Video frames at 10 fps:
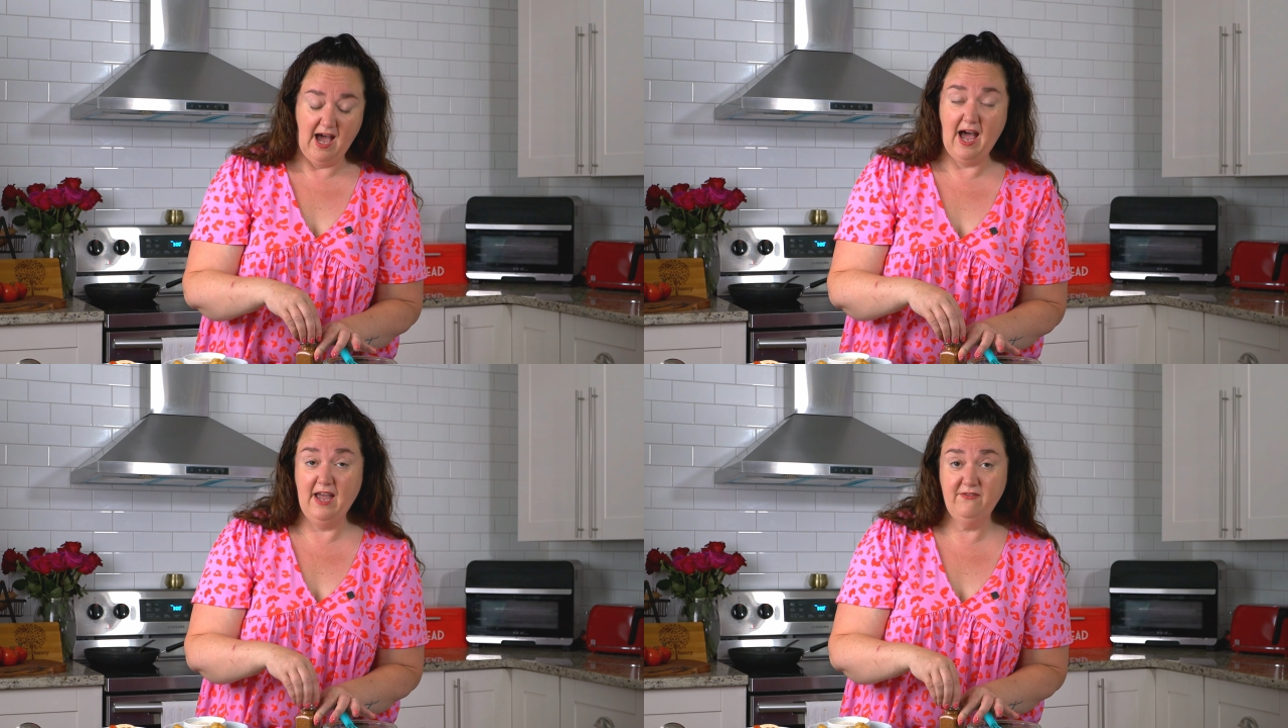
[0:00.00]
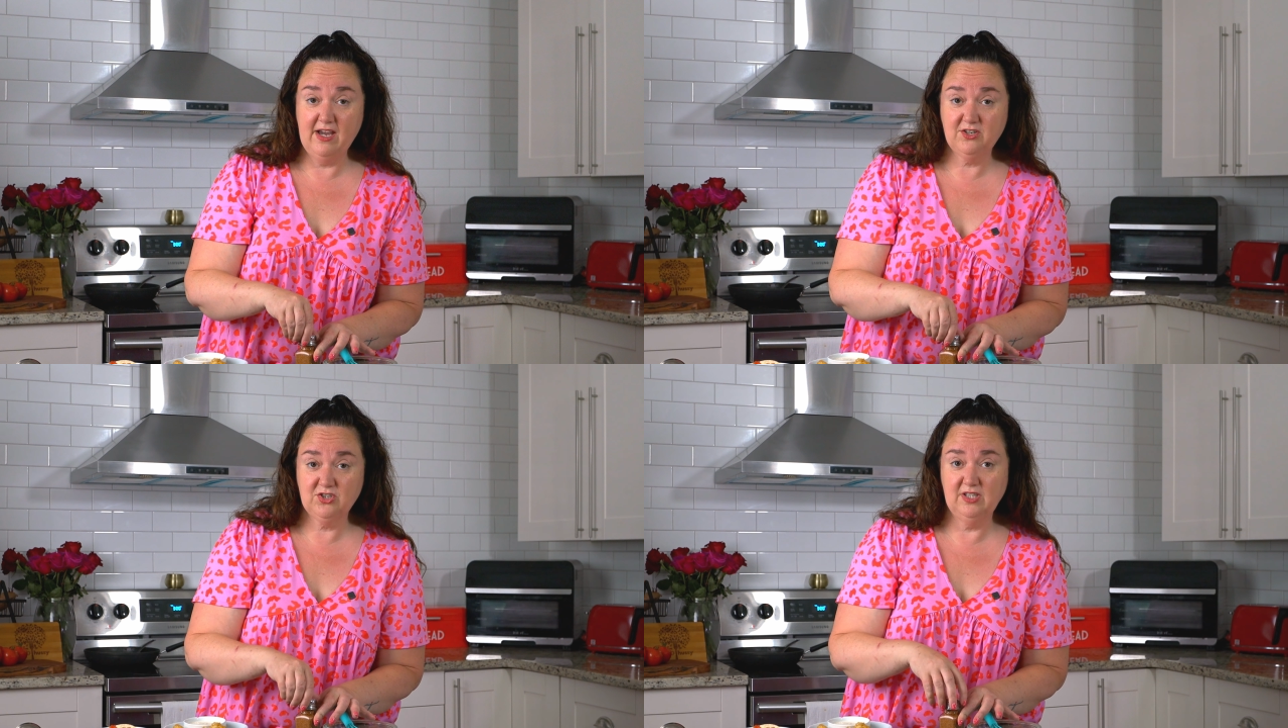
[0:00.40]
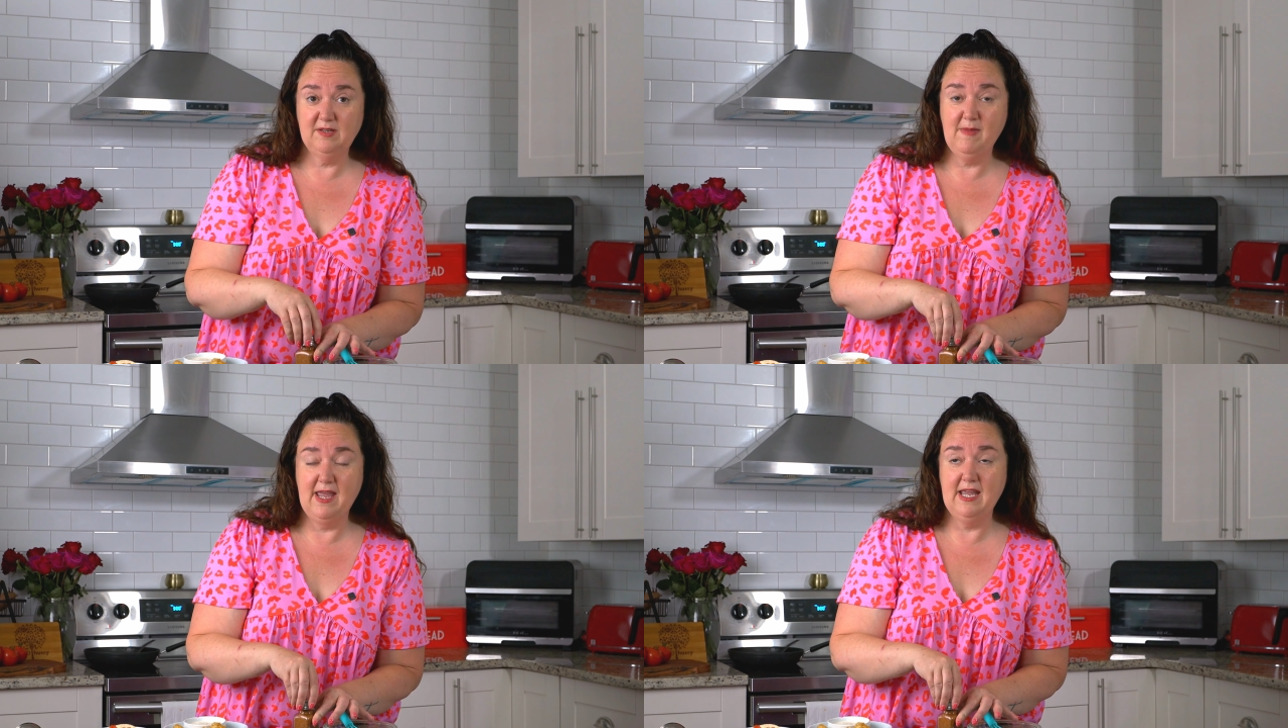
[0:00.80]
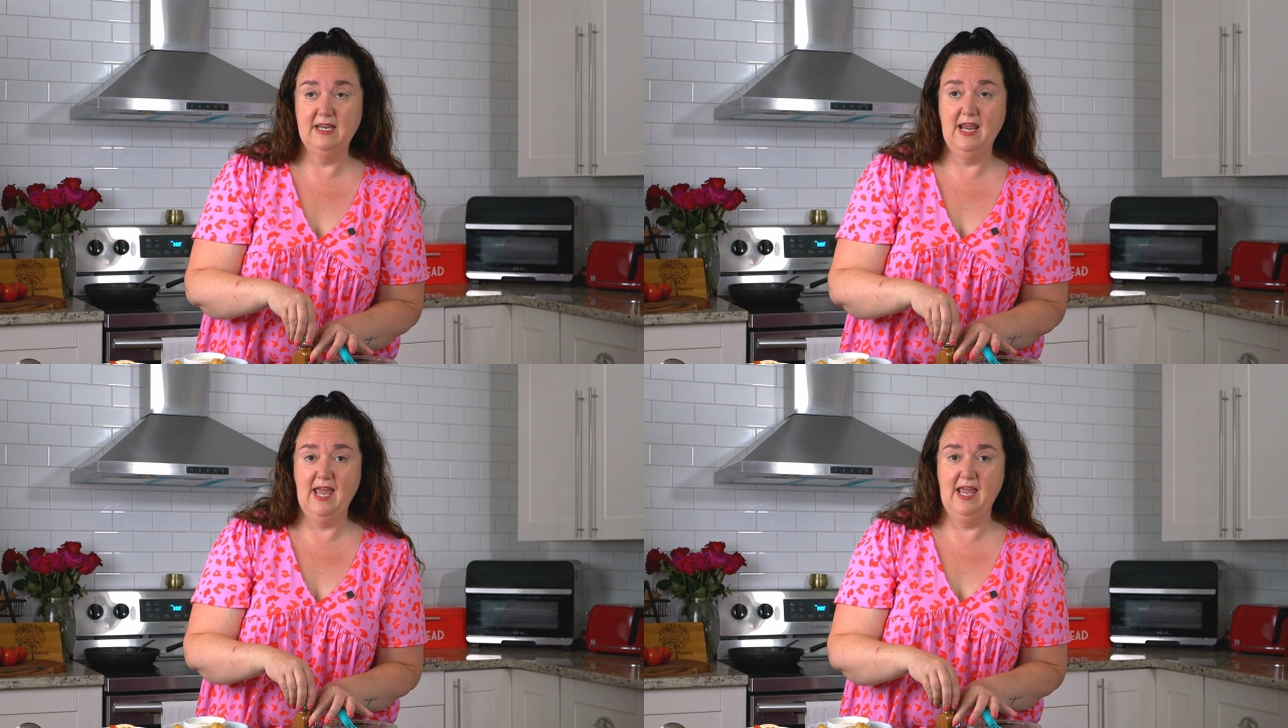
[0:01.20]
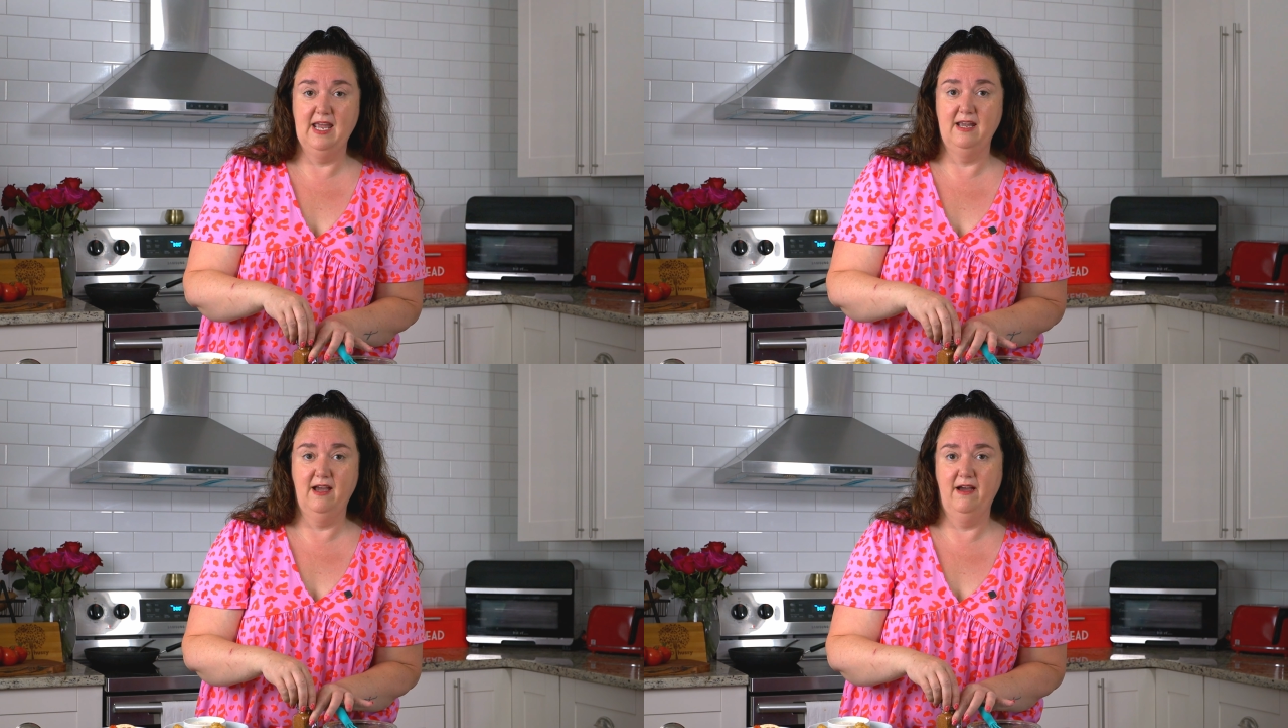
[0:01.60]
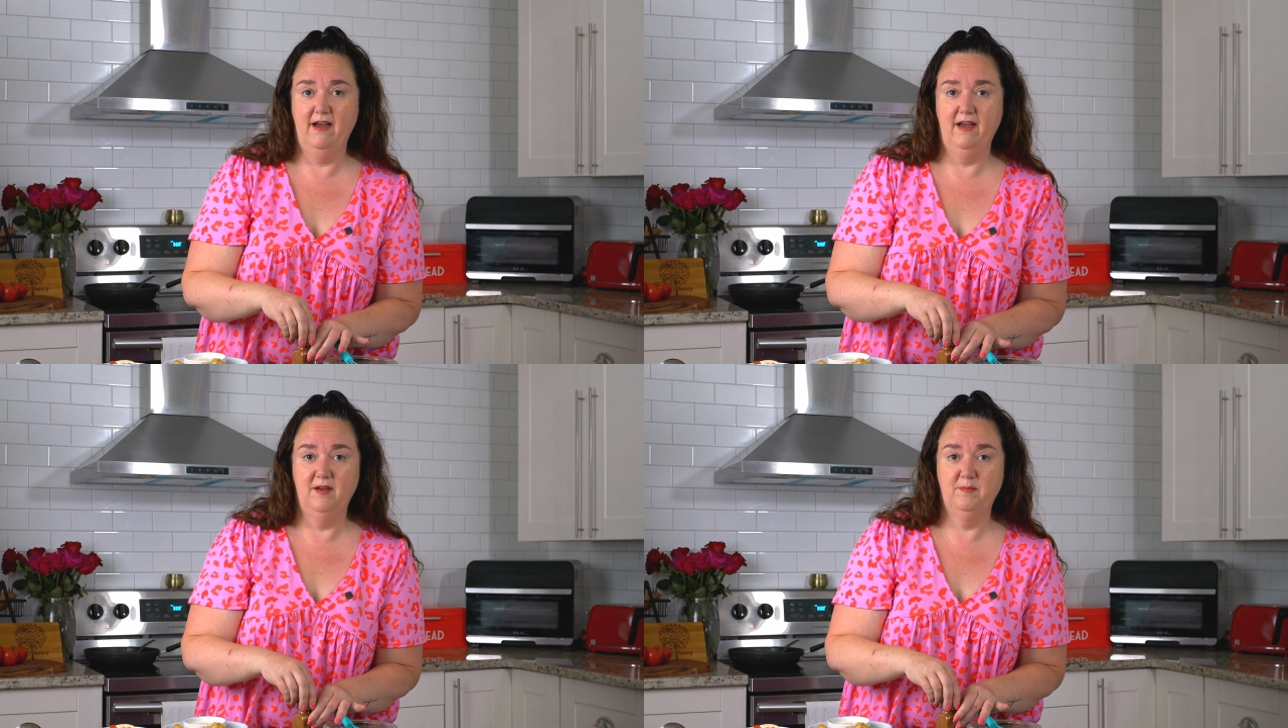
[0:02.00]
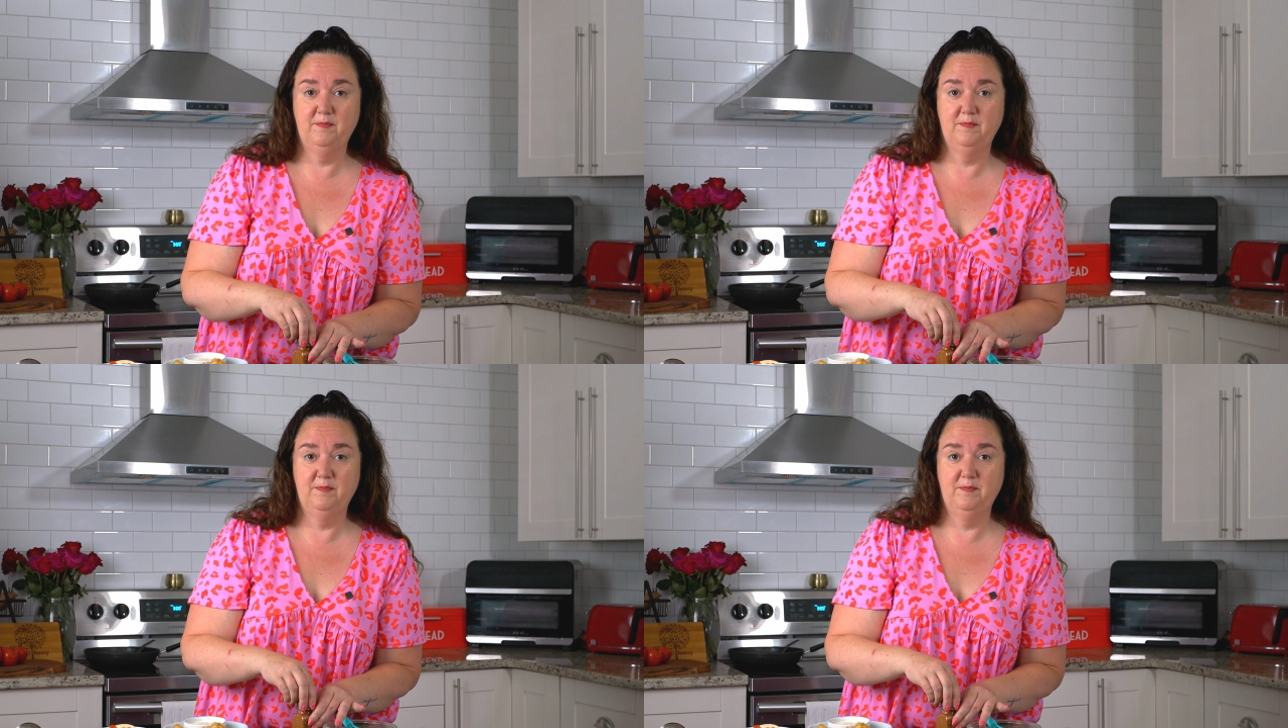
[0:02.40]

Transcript: I've actually made a